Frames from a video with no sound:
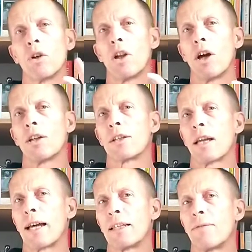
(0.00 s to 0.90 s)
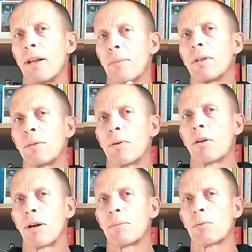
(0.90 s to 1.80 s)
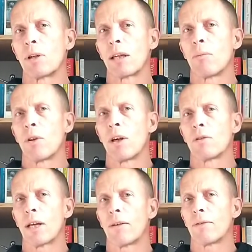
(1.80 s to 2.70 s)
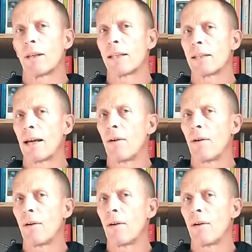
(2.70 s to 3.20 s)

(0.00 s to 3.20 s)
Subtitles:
learnt and developed these programs working with those athletes.